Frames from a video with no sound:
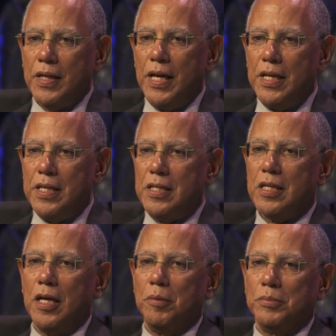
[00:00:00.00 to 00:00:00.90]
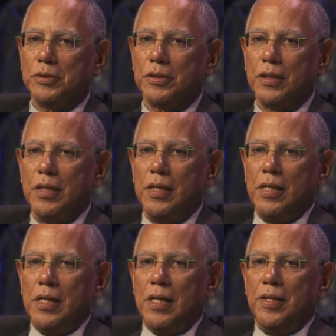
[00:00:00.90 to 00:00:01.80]
And in comes
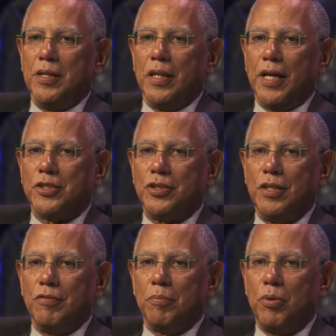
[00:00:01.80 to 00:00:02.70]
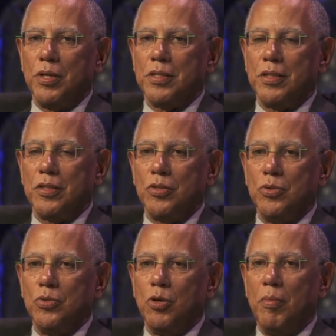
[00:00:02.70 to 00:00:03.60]
the election of a president
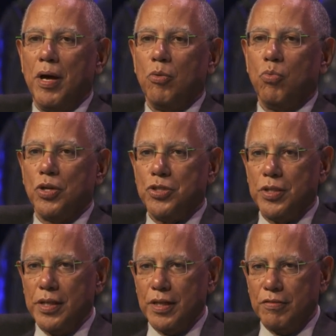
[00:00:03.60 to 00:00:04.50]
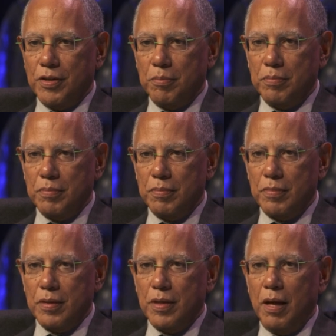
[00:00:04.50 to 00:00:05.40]
who, no matter what you think of him,
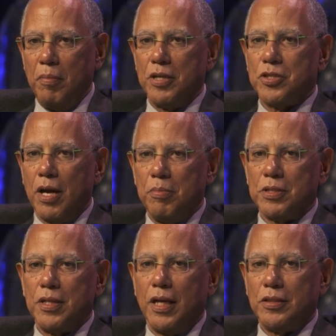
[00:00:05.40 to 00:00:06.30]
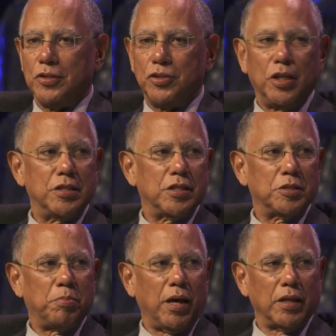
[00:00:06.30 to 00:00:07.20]
and my job is not to judge
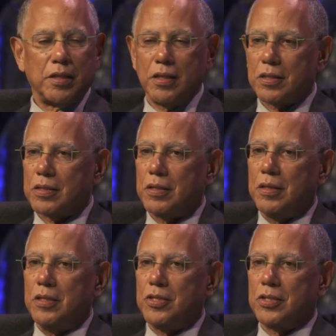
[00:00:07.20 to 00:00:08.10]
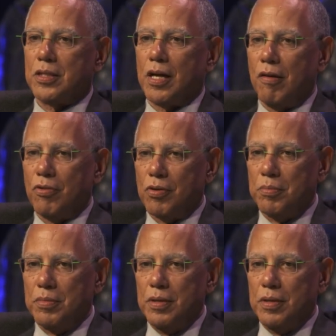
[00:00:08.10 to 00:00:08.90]
his politics, just to cover him,